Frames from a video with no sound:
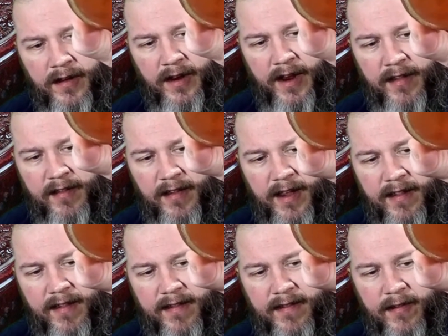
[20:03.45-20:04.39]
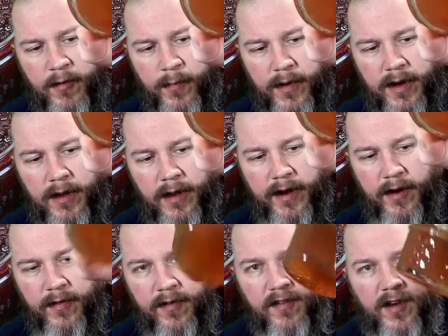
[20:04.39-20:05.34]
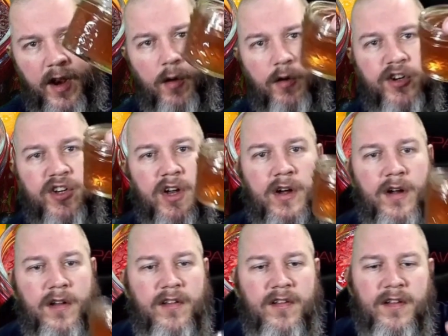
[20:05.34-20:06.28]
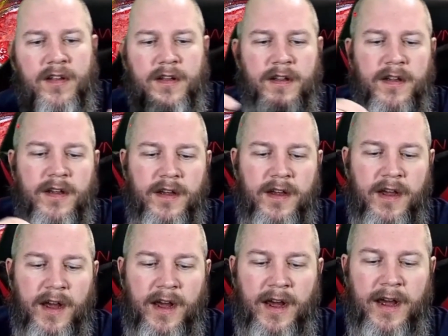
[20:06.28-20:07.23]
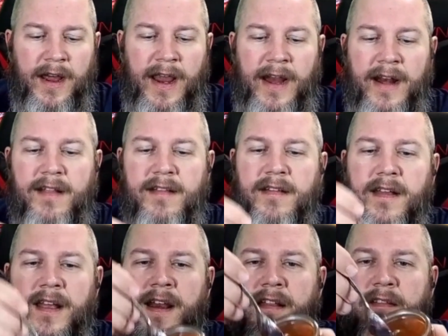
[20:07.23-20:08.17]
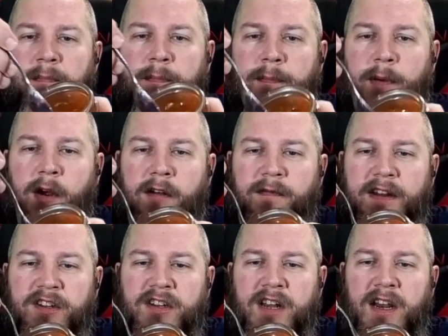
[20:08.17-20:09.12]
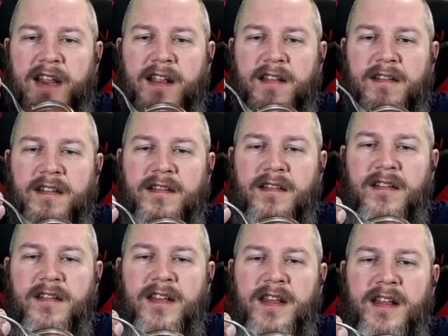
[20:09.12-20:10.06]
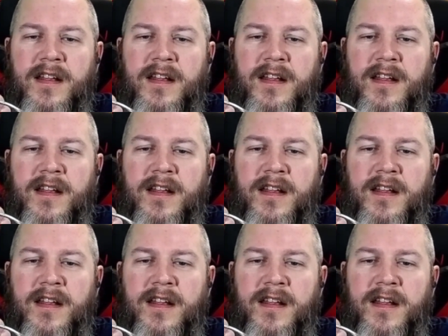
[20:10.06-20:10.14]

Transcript: It's super clear. There's no chunks, and it is perfect jelly consistency.